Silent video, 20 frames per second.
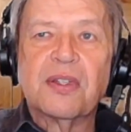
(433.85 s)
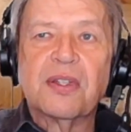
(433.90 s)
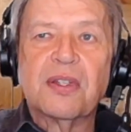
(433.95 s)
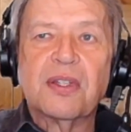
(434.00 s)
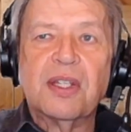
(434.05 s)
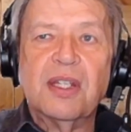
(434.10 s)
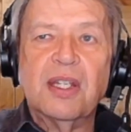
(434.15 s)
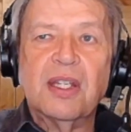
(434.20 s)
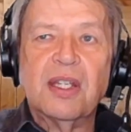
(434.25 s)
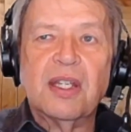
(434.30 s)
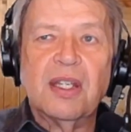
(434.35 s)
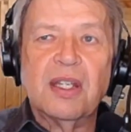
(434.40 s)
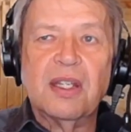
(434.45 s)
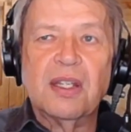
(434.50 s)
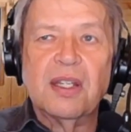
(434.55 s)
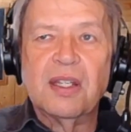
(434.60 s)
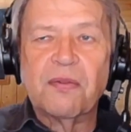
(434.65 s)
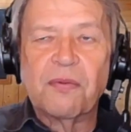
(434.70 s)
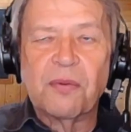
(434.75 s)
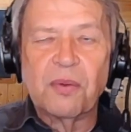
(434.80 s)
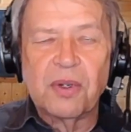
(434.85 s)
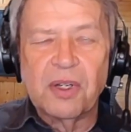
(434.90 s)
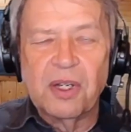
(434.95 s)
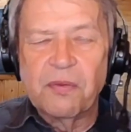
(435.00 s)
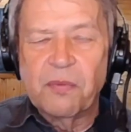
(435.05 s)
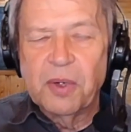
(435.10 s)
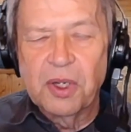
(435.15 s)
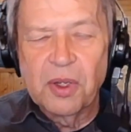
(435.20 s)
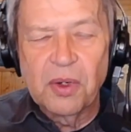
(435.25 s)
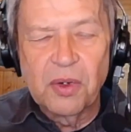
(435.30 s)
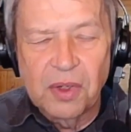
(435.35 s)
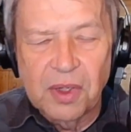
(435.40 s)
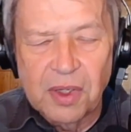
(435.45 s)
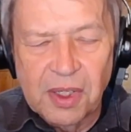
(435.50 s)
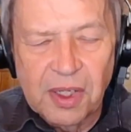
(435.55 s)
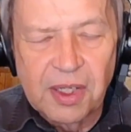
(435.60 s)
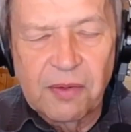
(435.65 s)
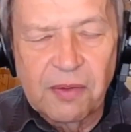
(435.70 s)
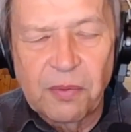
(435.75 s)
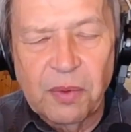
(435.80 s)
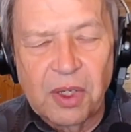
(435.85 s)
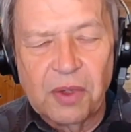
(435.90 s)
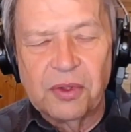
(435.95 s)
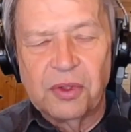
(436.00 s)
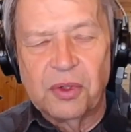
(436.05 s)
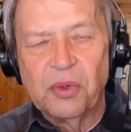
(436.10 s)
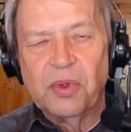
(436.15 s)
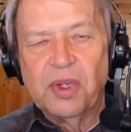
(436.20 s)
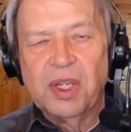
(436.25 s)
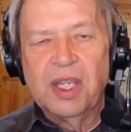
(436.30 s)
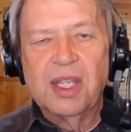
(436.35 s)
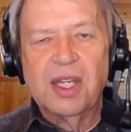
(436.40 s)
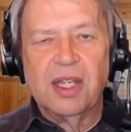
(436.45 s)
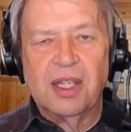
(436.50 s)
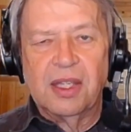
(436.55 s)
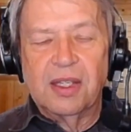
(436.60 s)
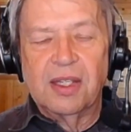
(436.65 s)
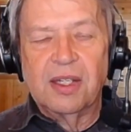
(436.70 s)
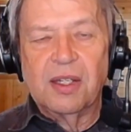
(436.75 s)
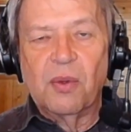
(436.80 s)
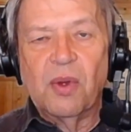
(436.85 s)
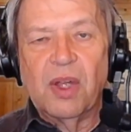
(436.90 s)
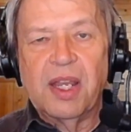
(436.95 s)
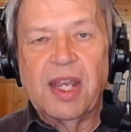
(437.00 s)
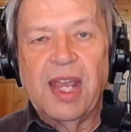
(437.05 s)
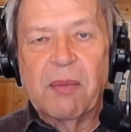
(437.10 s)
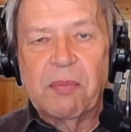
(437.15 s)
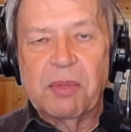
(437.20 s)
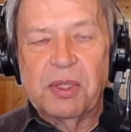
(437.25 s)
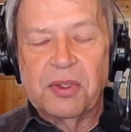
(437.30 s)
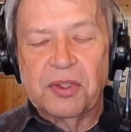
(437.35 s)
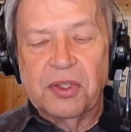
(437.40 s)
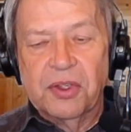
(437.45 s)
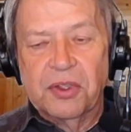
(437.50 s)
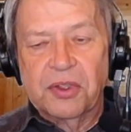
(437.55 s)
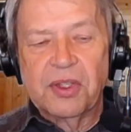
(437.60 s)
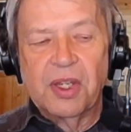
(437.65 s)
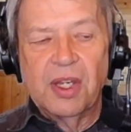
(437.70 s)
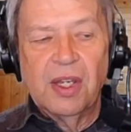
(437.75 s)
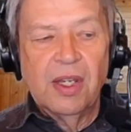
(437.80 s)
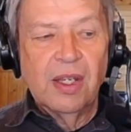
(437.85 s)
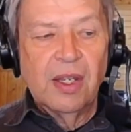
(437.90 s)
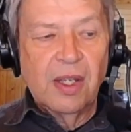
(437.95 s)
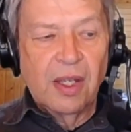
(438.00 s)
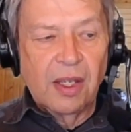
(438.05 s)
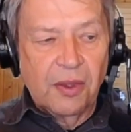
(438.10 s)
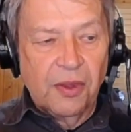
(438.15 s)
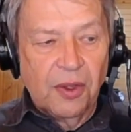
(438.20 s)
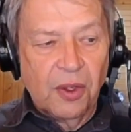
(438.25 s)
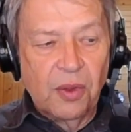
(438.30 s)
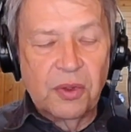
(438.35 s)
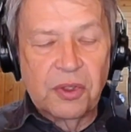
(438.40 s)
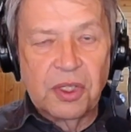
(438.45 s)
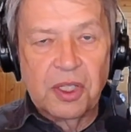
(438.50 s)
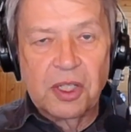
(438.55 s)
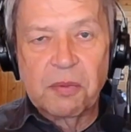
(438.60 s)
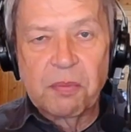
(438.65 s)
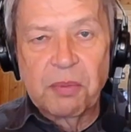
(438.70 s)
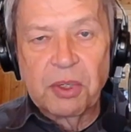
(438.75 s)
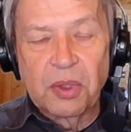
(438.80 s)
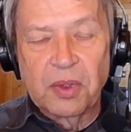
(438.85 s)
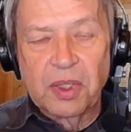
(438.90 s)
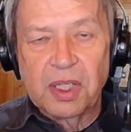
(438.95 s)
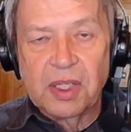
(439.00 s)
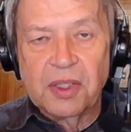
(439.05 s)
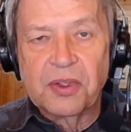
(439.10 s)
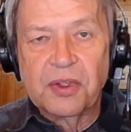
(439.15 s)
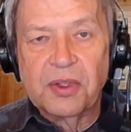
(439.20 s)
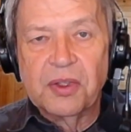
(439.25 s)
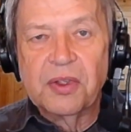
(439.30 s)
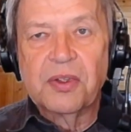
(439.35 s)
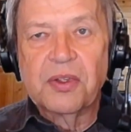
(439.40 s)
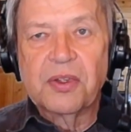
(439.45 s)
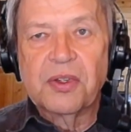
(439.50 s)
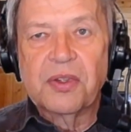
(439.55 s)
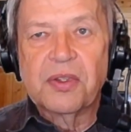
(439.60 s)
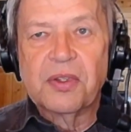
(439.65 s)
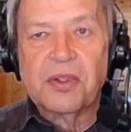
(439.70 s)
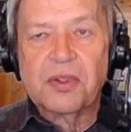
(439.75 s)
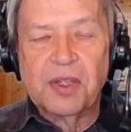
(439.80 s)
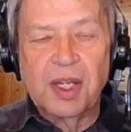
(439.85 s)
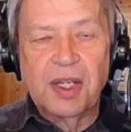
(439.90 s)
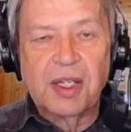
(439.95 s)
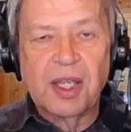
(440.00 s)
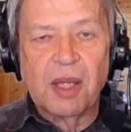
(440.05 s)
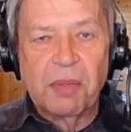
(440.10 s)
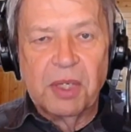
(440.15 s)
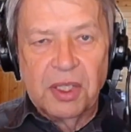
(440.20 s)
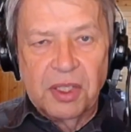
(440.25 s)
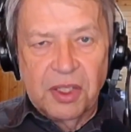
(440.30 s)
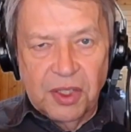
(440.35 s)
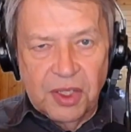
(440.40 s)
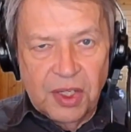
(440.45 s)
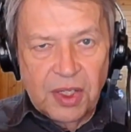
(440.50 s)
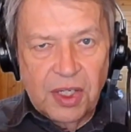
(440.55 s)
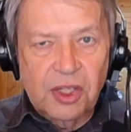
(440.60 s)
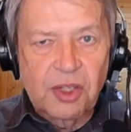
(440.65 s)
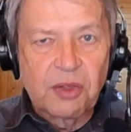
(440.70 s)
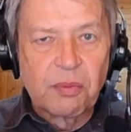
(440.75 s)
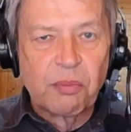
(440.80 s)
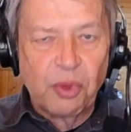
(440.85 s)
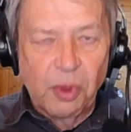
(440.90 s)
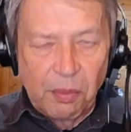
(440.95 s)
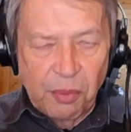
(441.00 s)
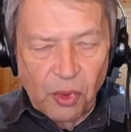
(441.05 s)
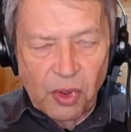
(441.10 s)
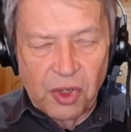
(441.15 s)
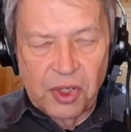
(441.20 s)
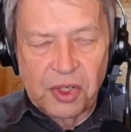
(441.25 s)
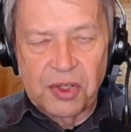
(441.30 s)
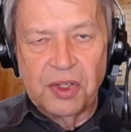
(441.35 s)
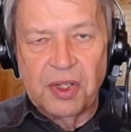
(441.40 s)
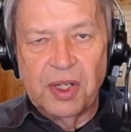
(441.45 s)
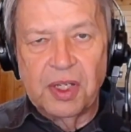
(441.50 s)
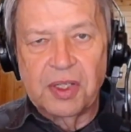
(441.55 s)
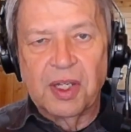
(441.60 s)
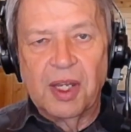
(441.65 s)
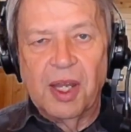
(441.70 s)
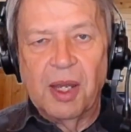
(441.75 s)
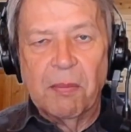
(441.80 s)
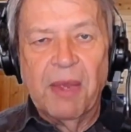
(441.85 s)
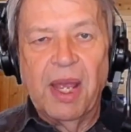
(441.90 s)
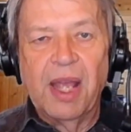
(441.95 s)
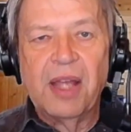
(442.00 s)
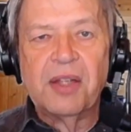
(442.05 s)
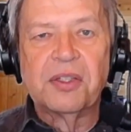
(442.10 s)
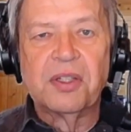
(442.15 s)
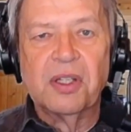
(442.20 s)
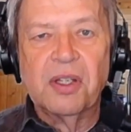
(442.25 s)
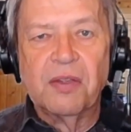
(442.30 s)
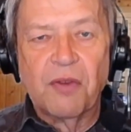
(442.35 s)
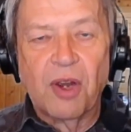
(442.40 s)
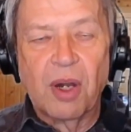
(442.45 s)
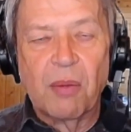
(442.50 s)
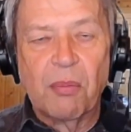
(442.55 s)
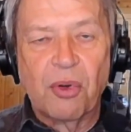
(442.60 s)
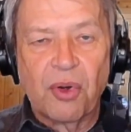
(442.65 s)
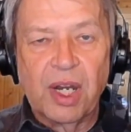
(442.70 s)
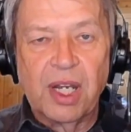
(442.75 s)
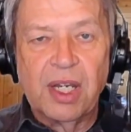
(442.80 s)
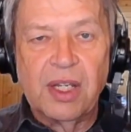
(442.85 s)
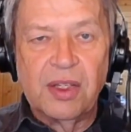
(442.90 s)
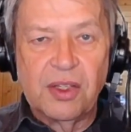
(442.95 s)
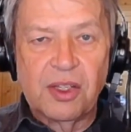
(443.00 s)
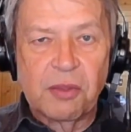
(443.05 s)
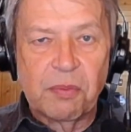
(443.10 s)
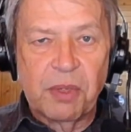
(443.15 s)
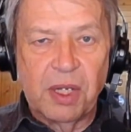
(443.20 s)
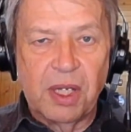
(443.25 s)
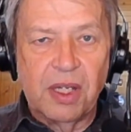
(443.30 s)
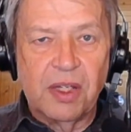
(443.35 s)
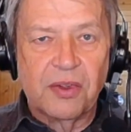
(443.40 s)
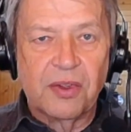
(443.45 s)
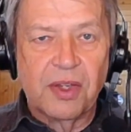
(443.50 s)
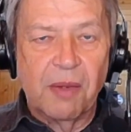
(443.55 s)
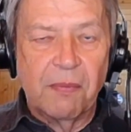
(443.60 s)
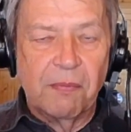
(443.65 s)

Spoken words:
do anything, what happens is those experiences take up a disproportionate amount of our brain space. I'm speaking figuratively here, but